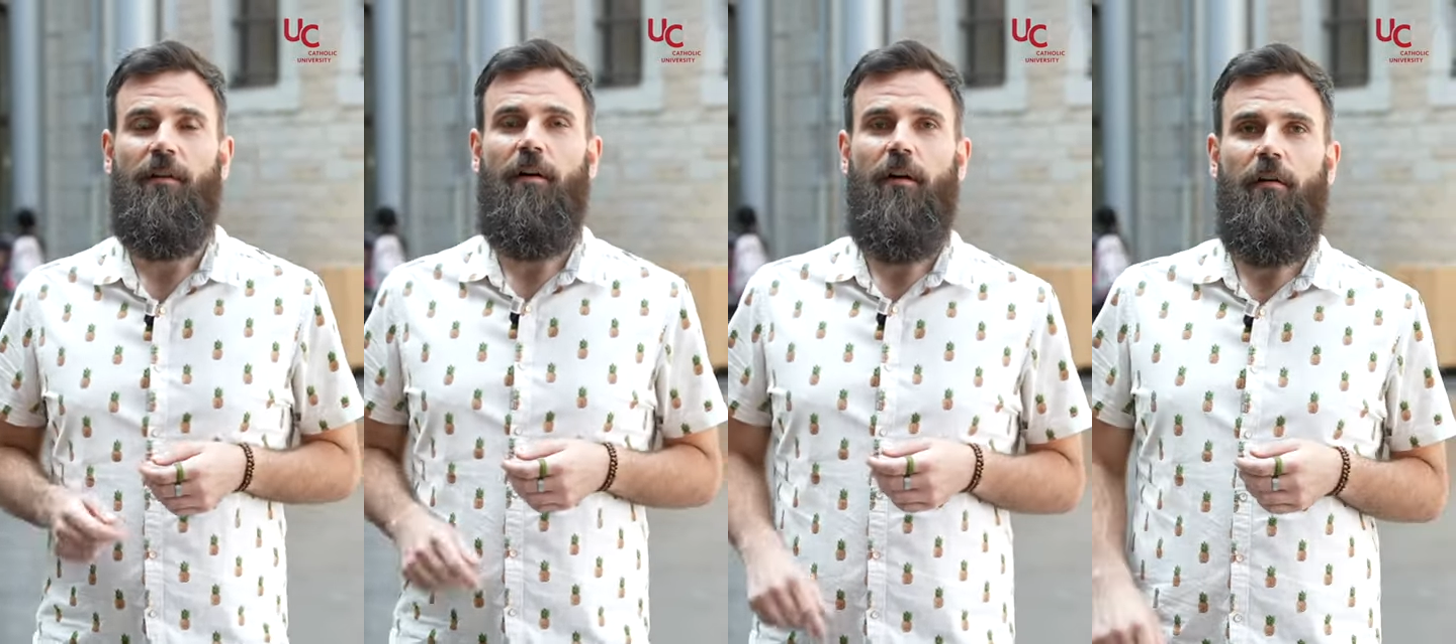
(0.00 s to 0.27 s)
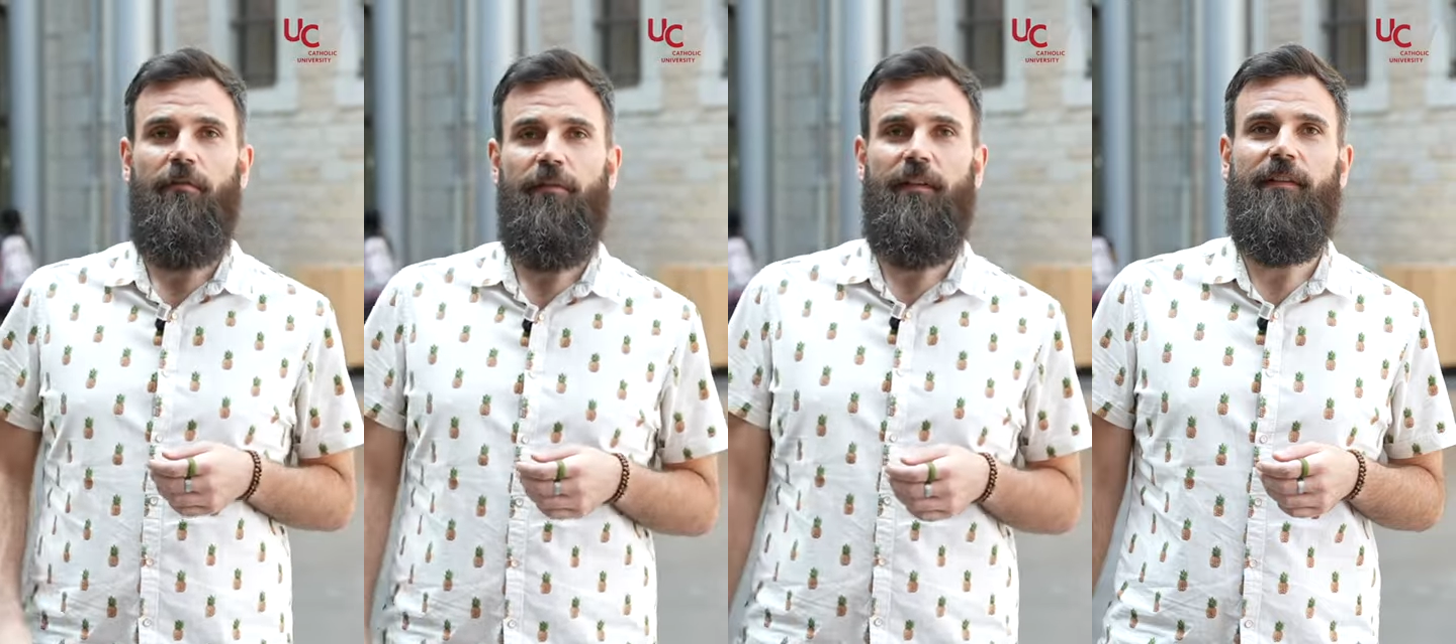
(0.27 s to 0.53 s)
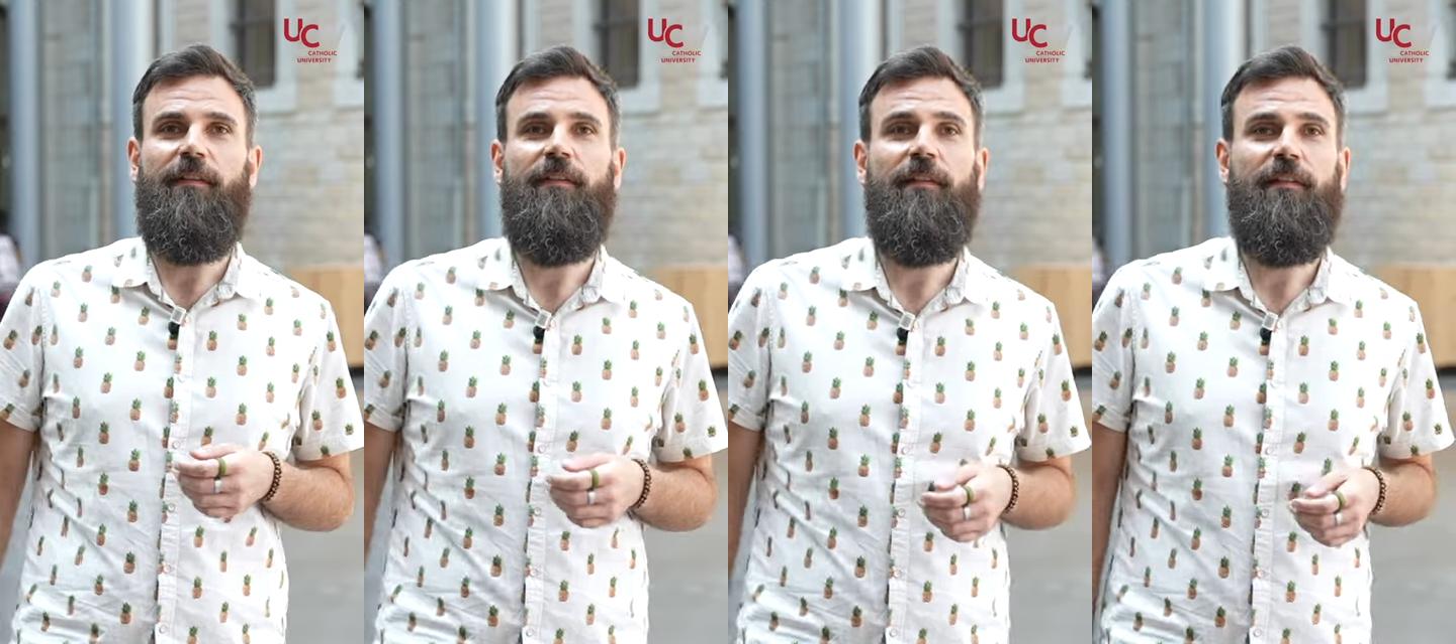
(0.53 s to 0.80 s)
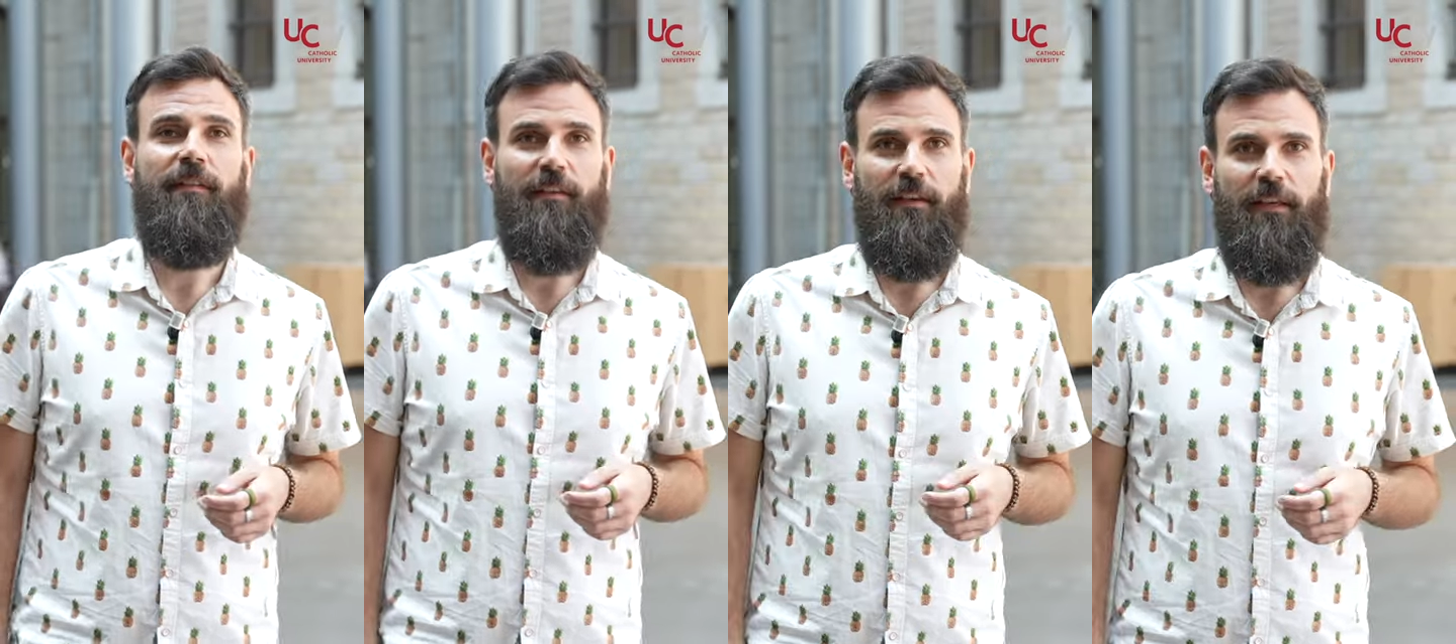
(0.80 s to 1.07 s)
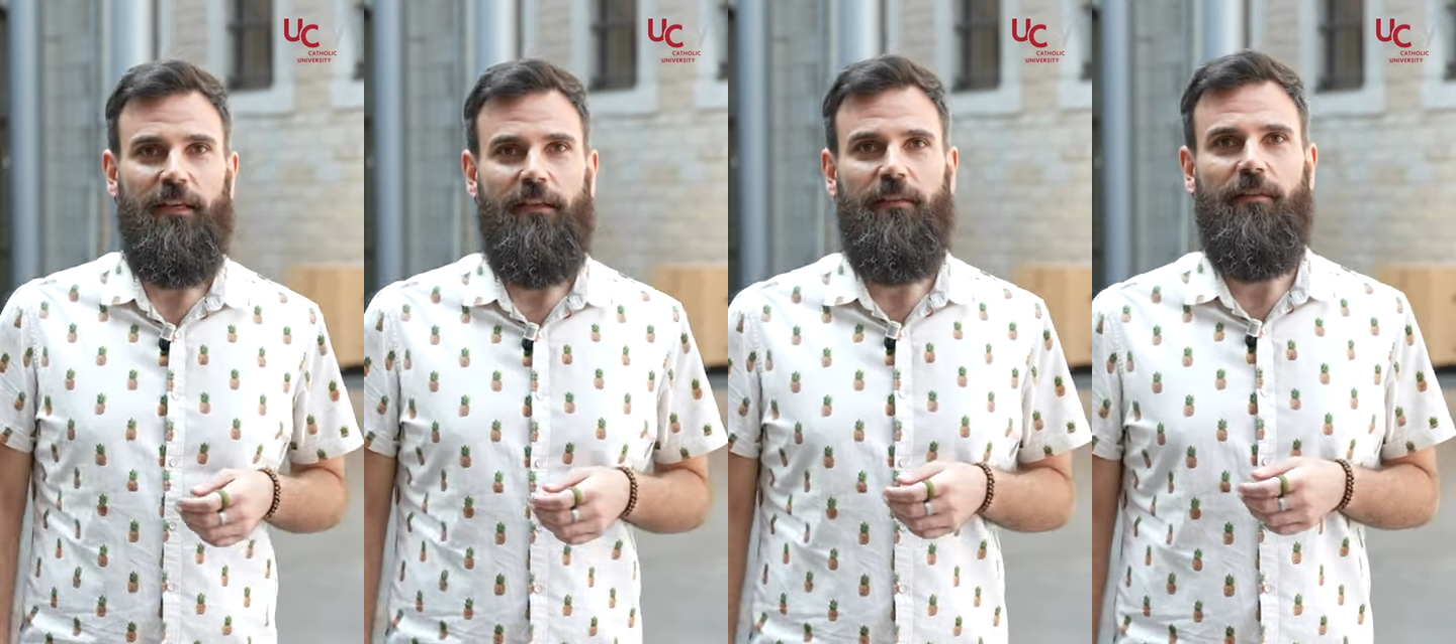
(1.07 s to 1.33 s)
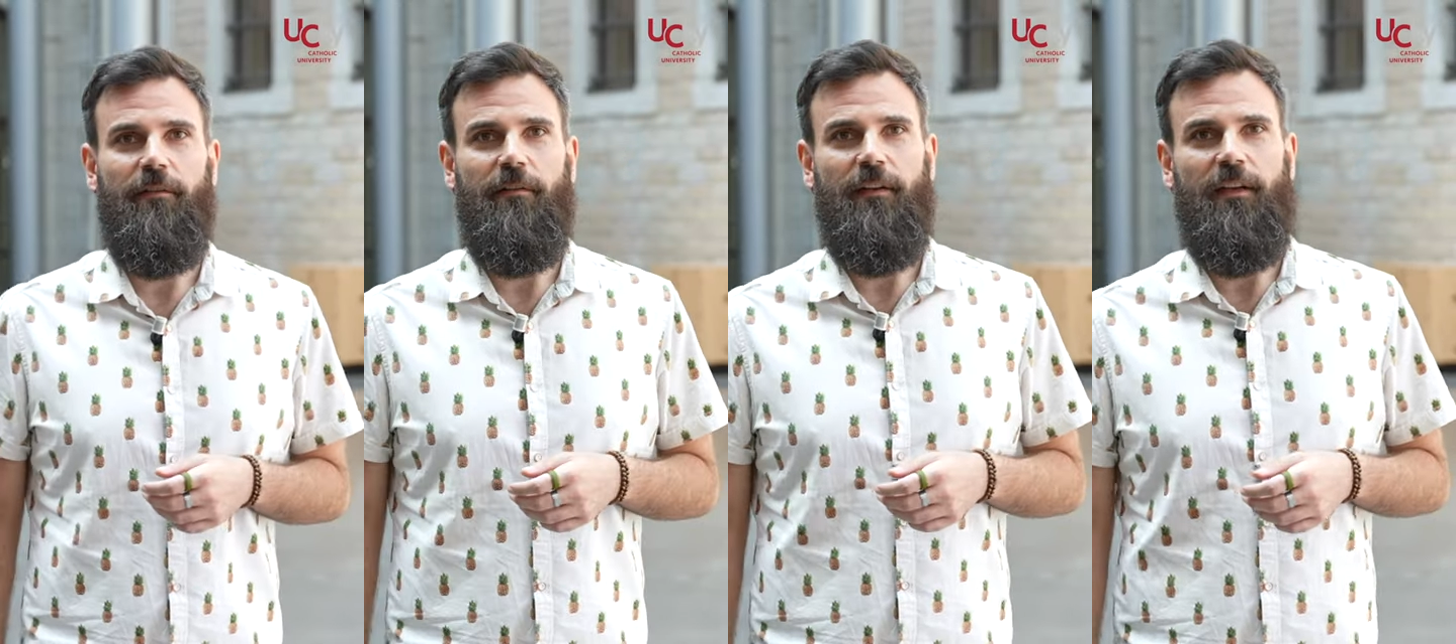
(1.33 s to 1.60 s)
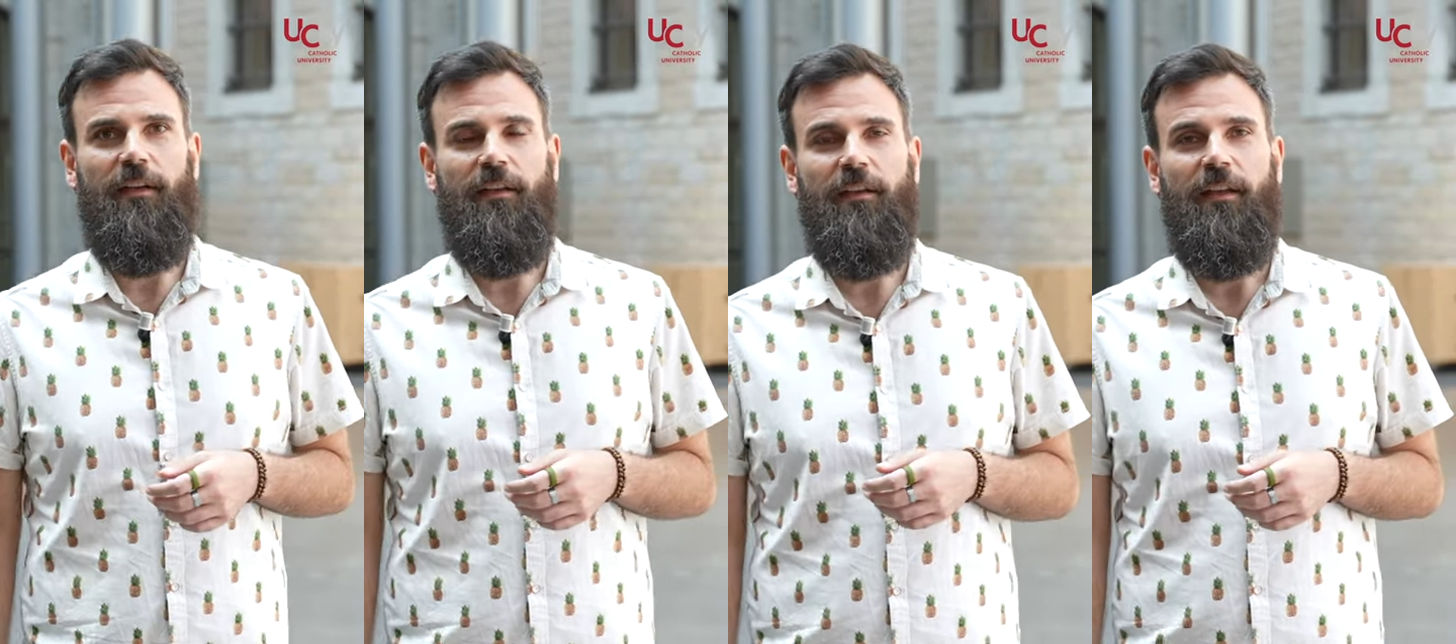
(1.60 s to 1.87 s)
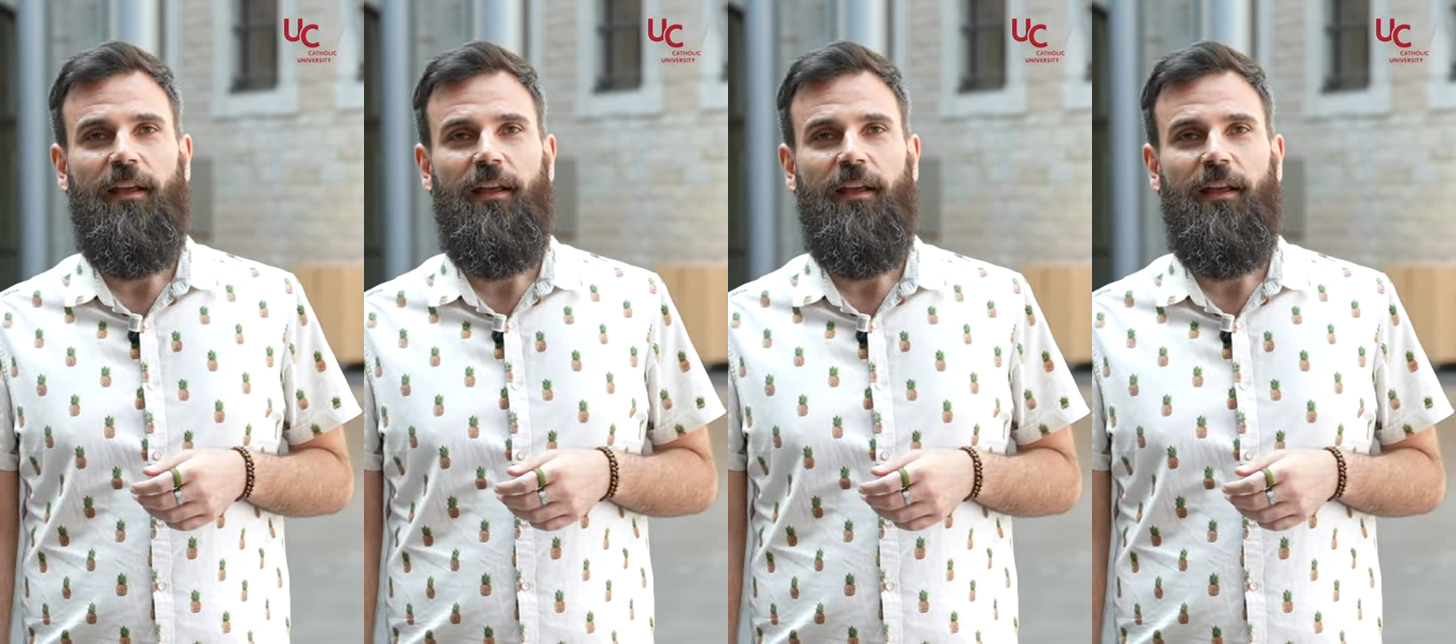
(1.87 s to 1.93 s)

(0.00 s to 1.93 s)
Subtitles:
Office CE30,